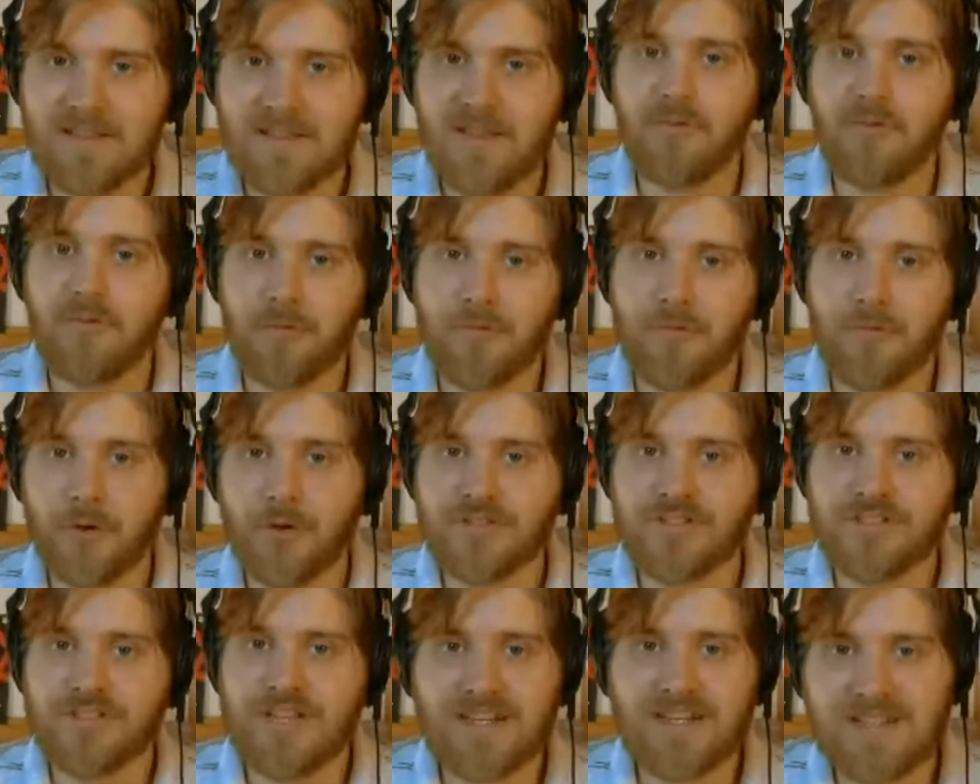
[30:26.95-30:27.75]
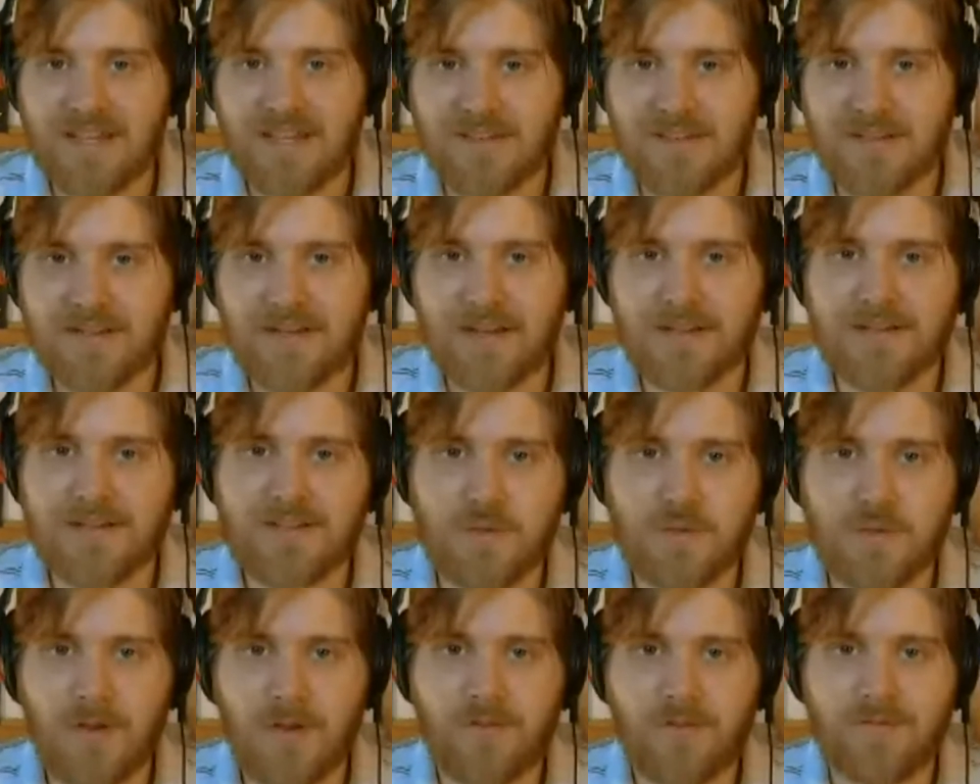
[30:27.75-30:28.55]
From Thursday, take the next
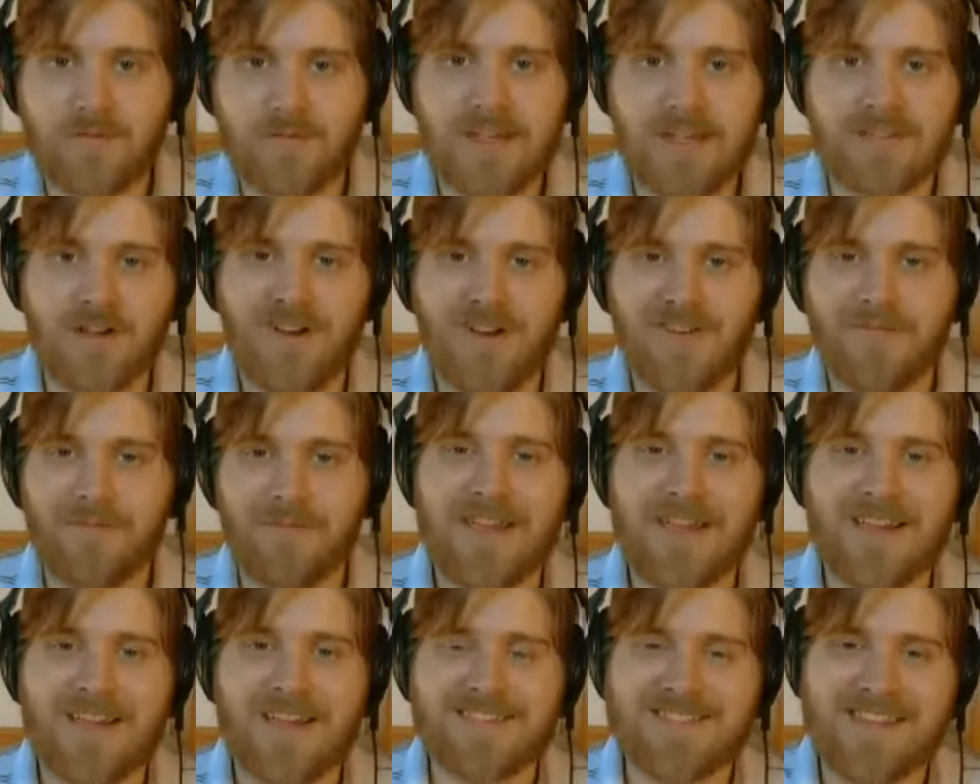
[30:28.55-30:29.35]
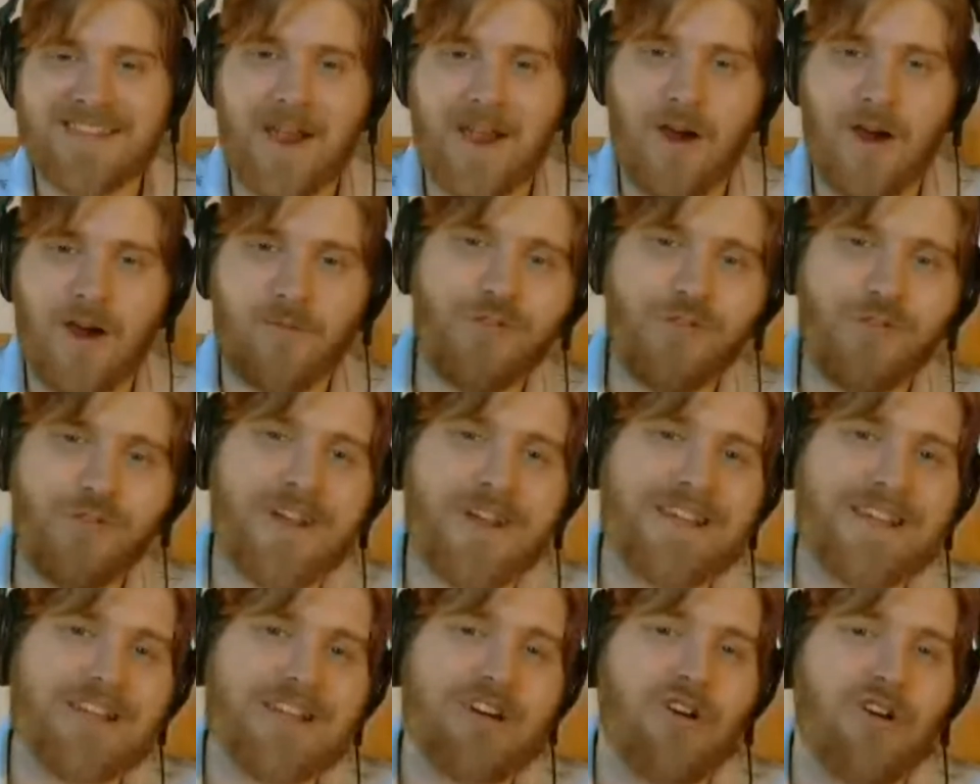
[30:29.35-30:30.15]
twelve days off because they are
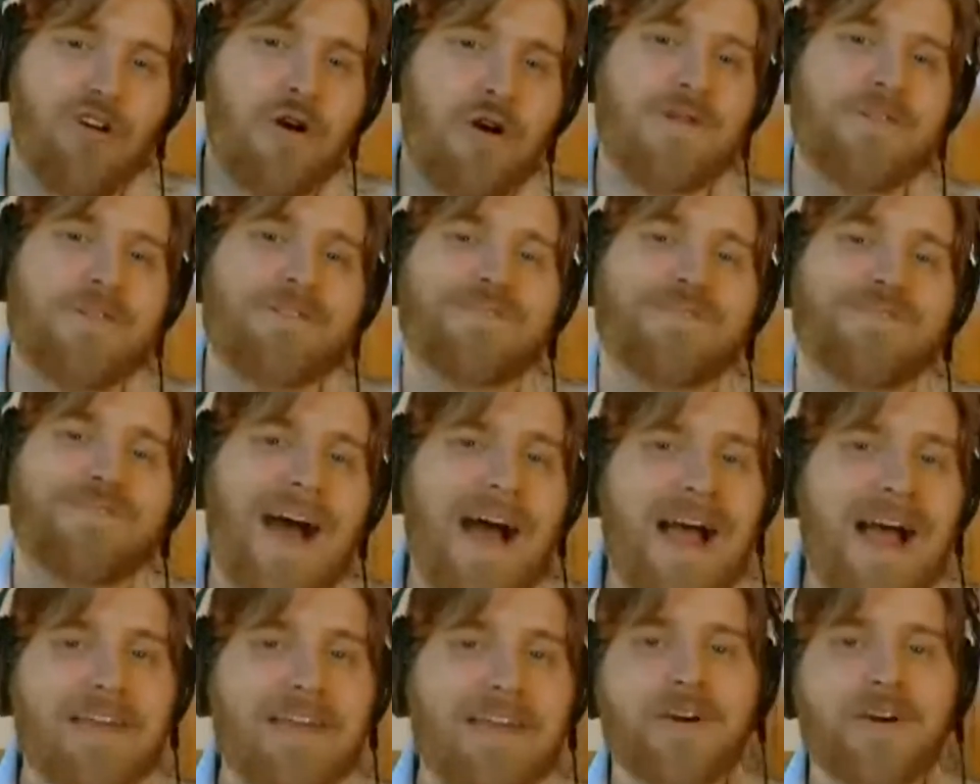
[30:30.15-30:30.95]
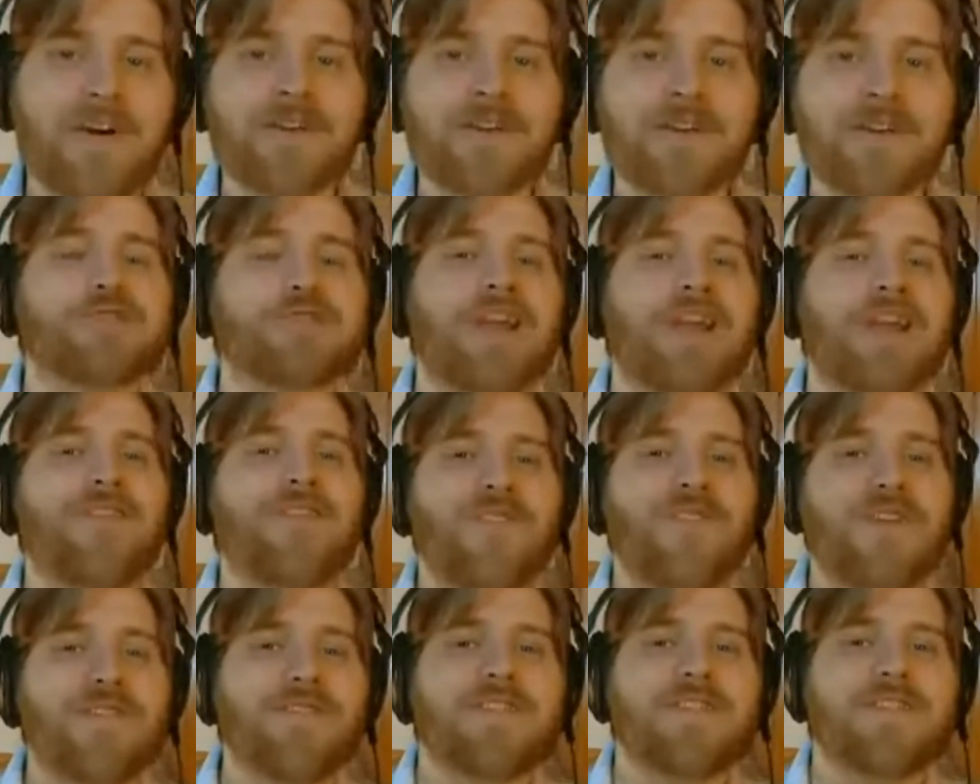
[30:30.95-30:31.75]
running all five hundred
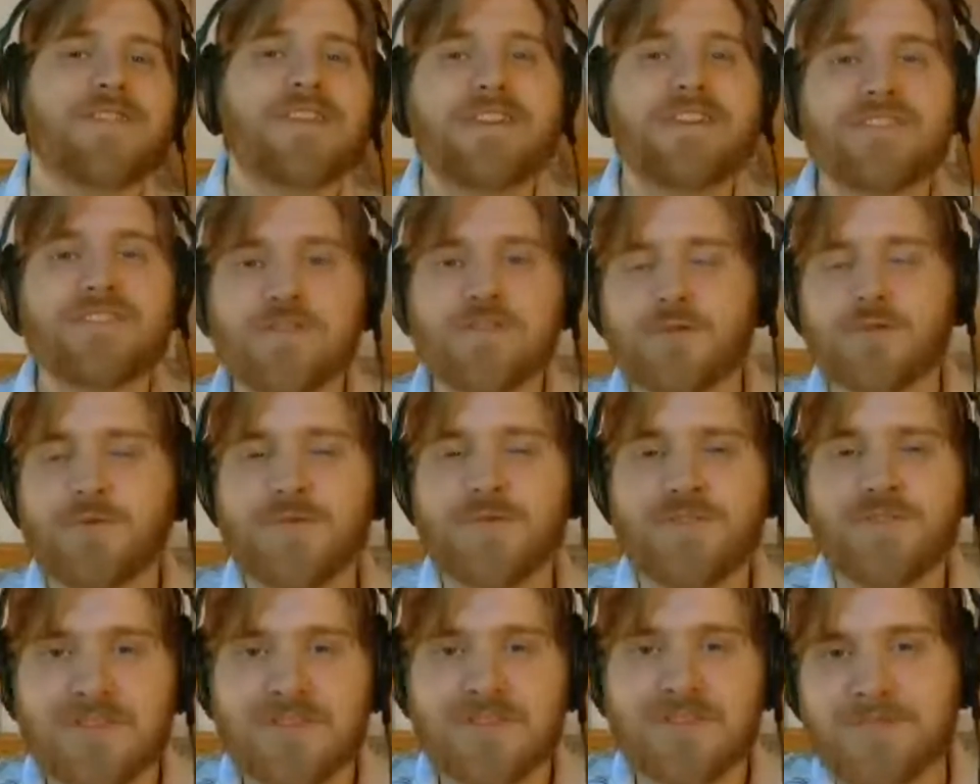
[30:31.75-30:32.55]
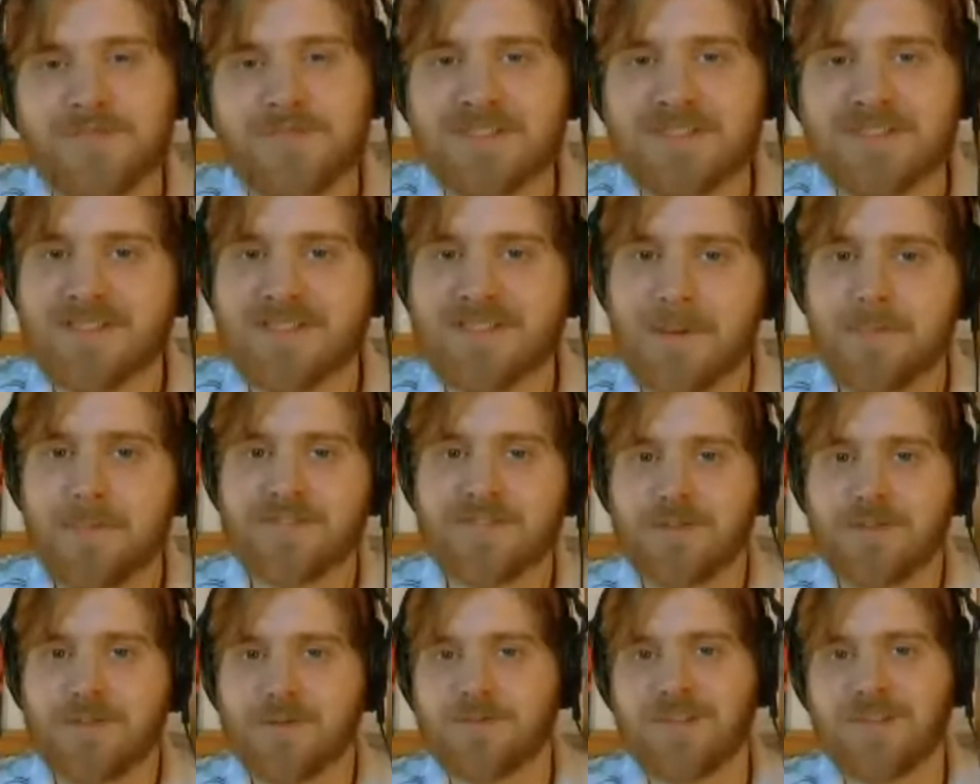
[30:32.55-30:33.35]
fifty-two Simpsons
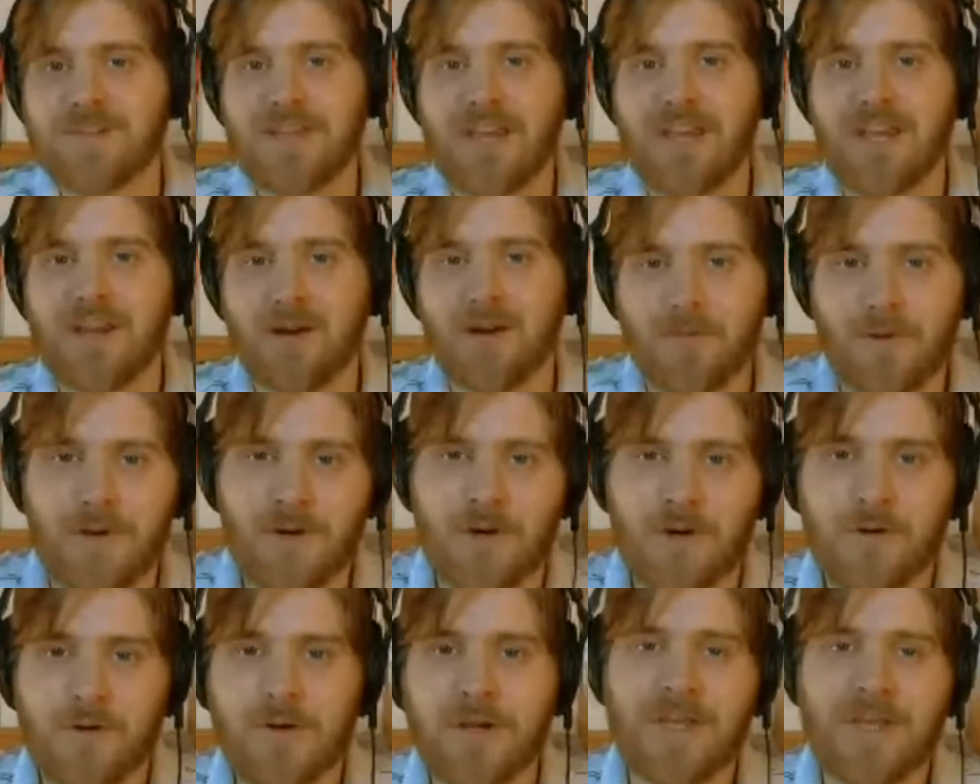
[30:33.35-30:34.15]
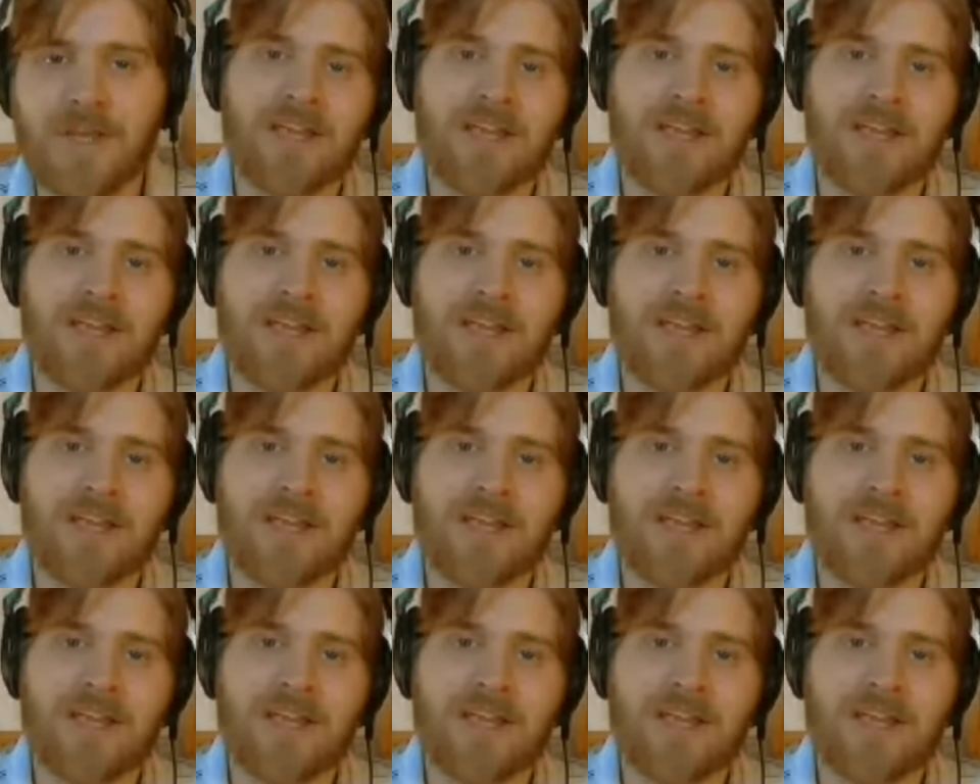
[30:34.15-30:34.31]
episodes in a row